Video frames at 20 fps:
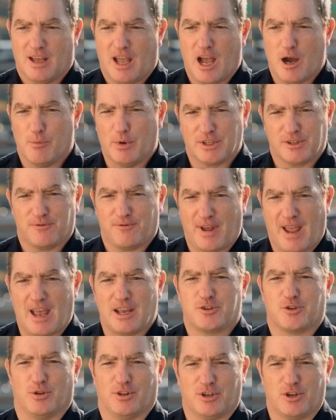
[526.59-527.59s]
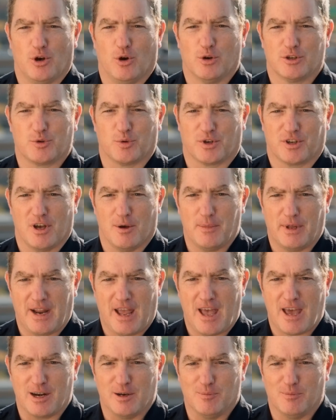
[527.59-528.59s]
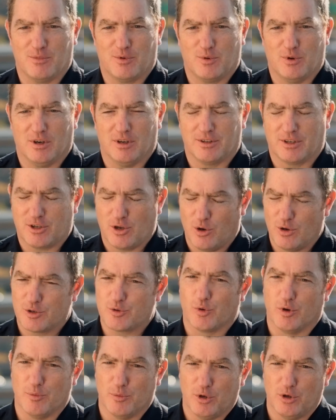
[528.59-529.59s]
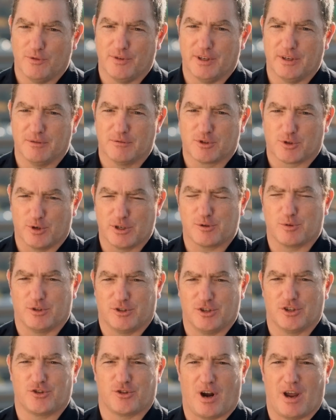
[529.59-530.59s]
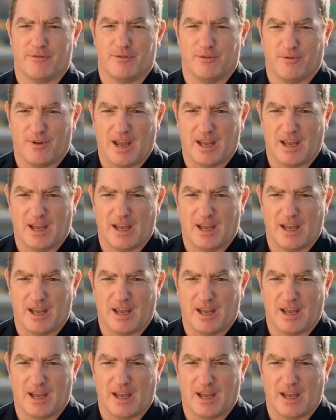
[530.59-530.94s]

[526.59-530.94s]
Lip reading: how much faster the cones were coming at him. Well, the cones weren't moving, Chris was just driving